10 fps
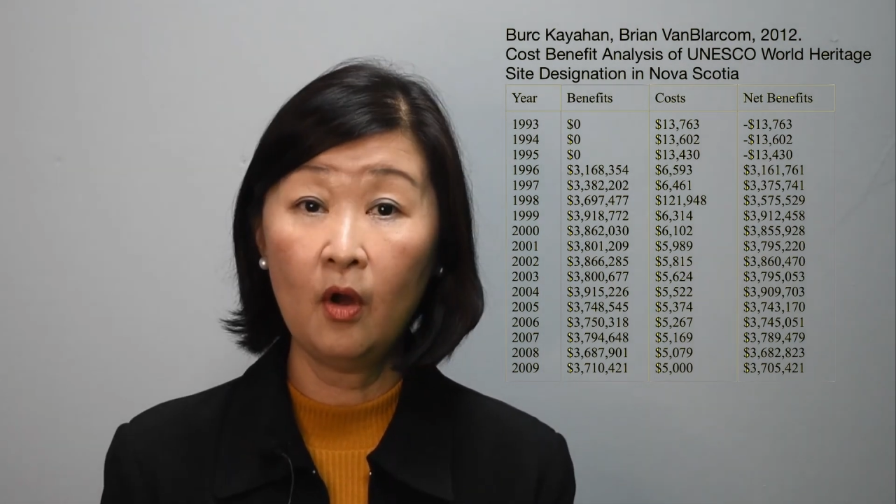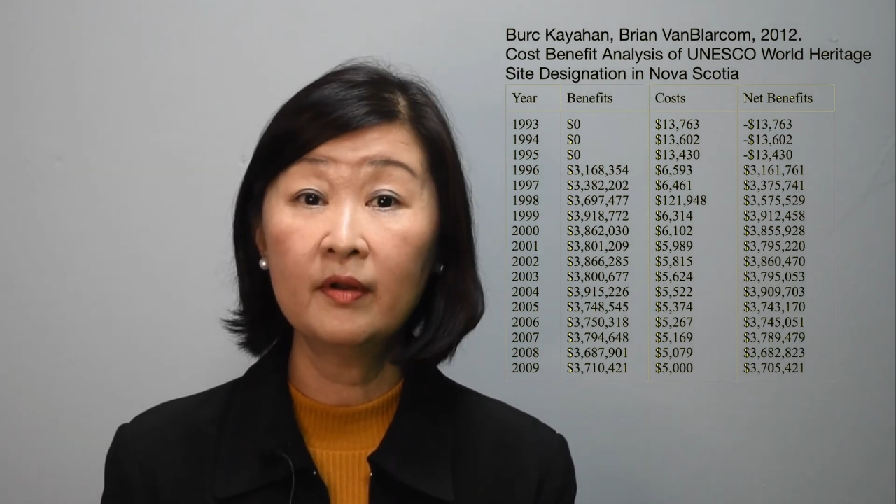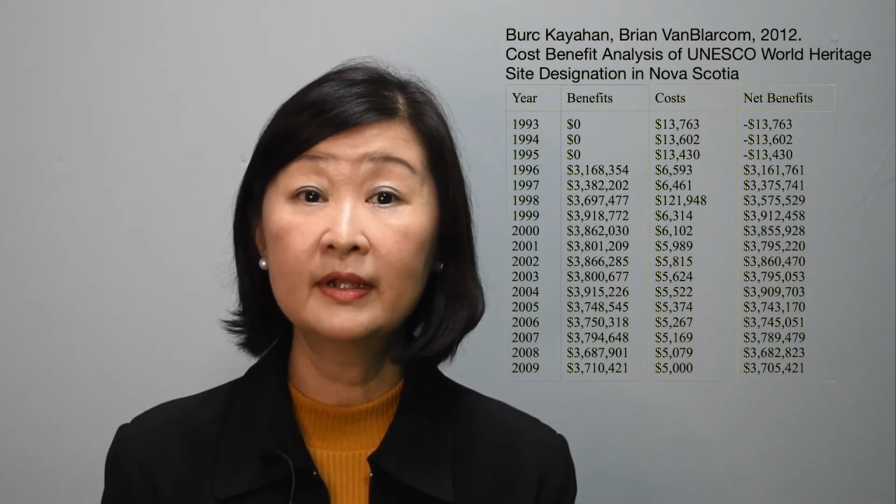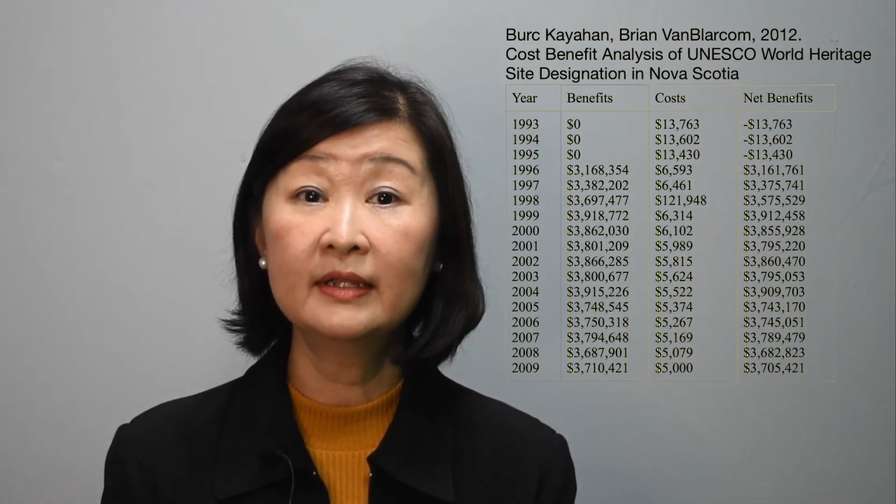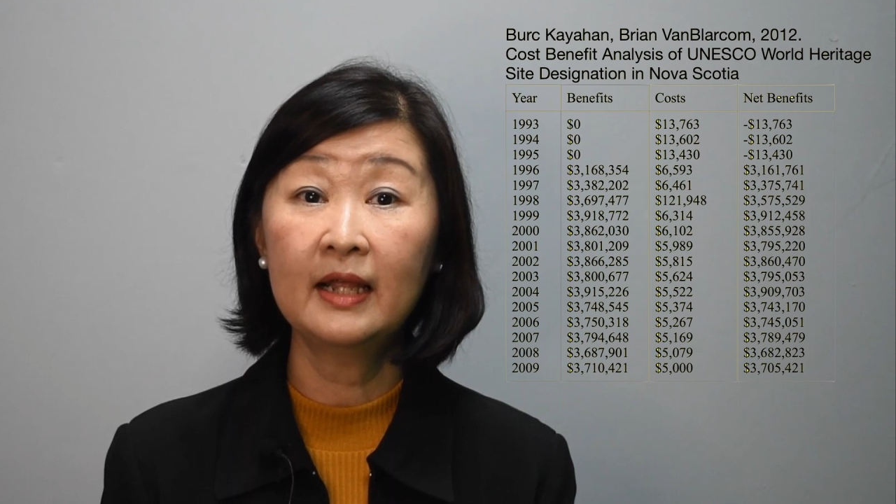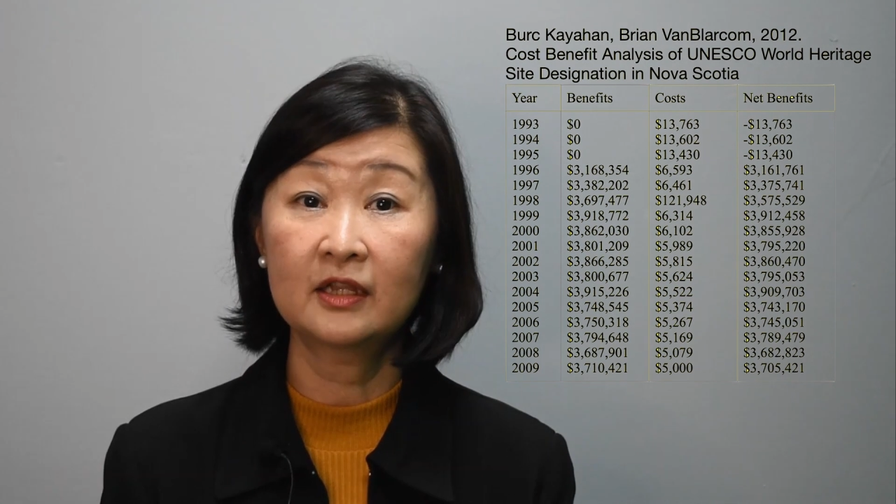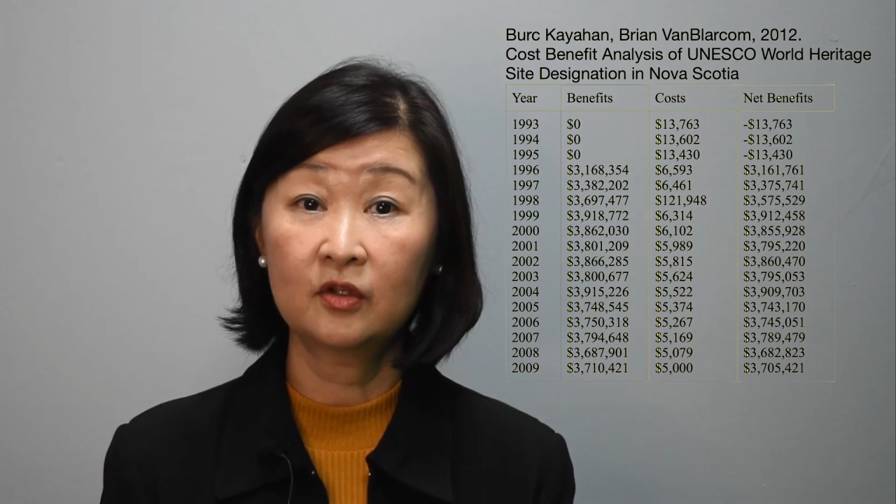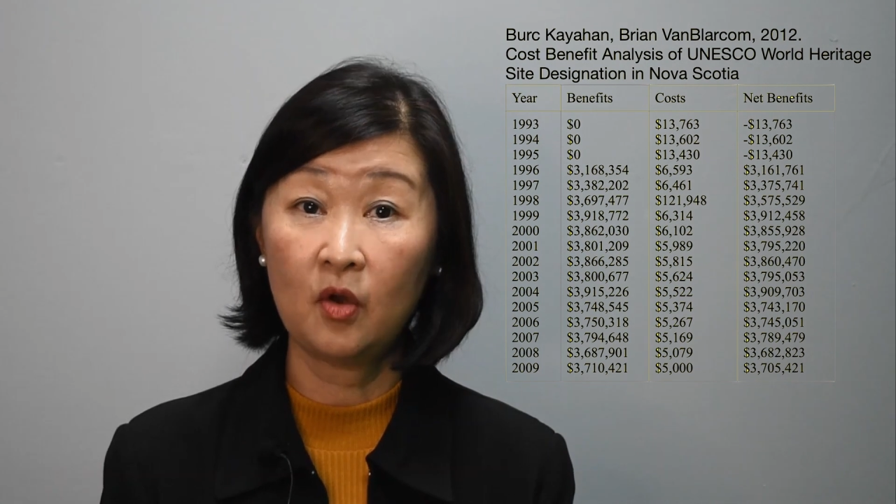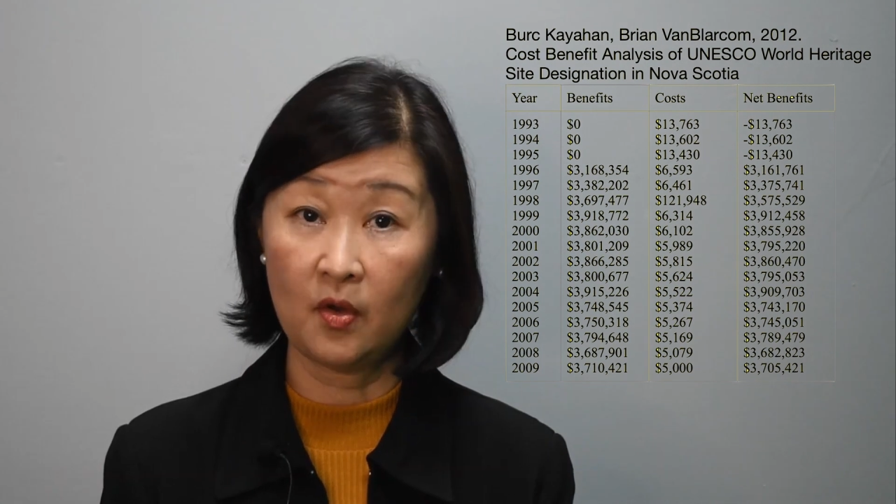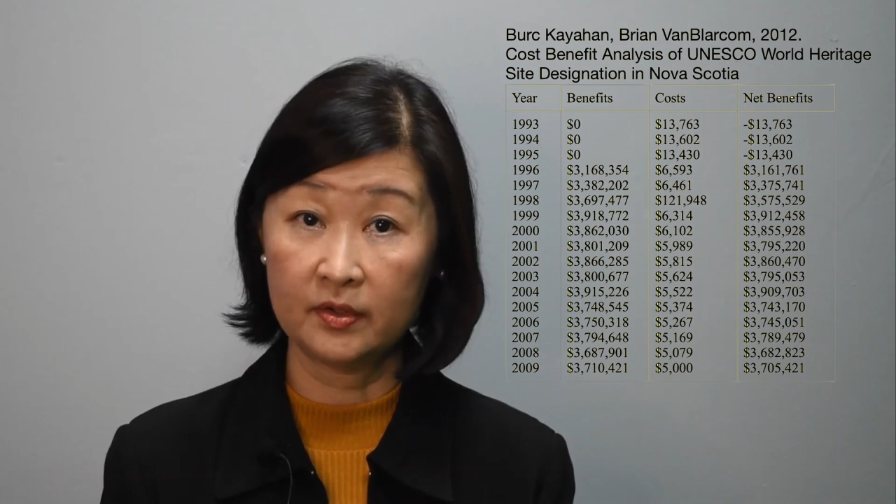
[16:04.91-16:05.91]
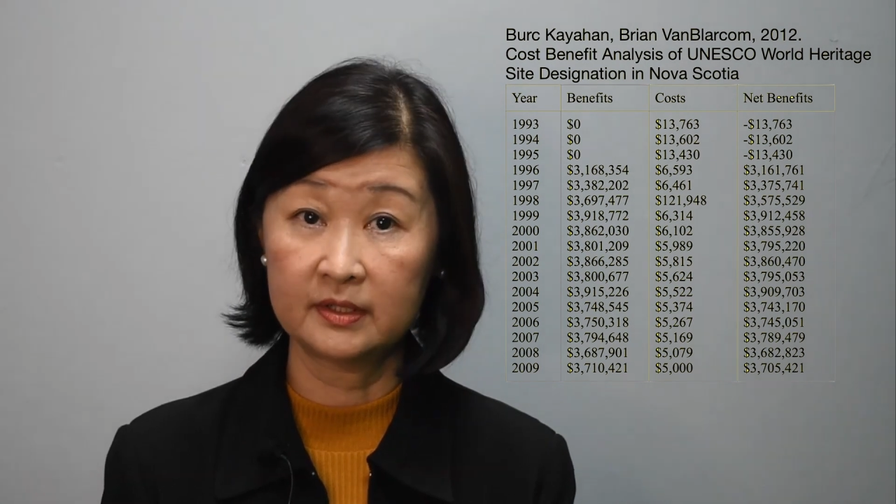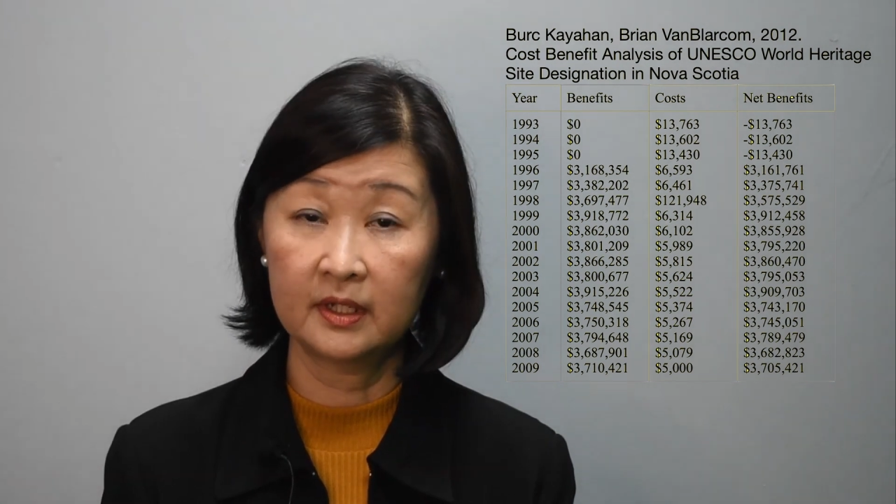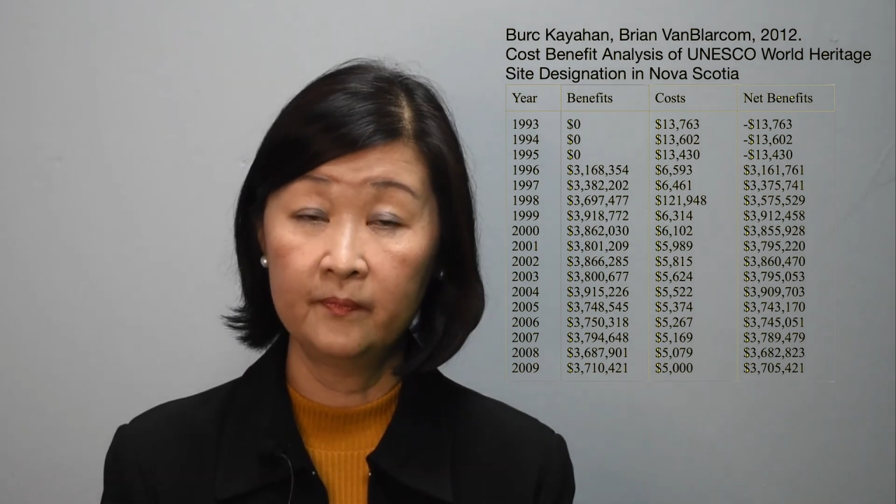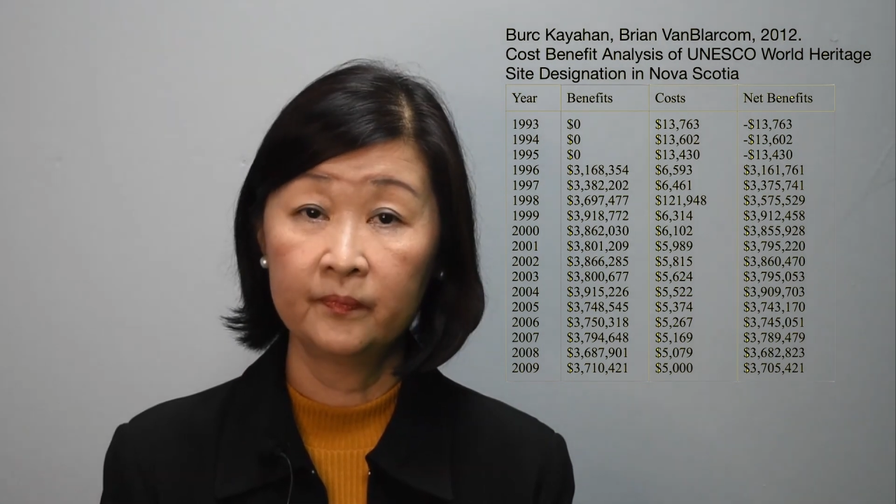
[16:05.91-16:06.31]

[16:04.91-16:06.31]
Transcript: or a net cost.